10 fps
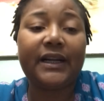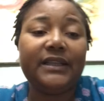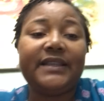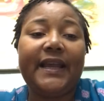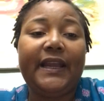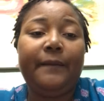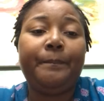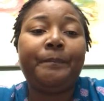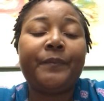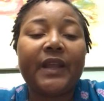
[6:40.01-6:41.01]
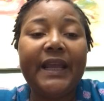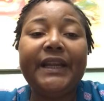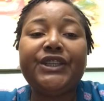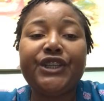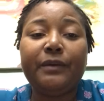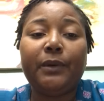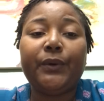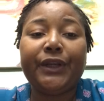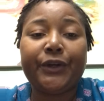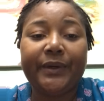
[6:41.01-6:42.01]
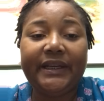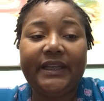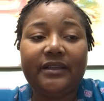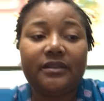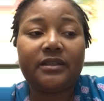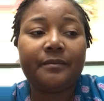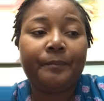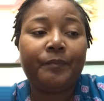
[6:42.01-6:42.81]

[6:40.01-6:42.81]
contain any GMO ingredients.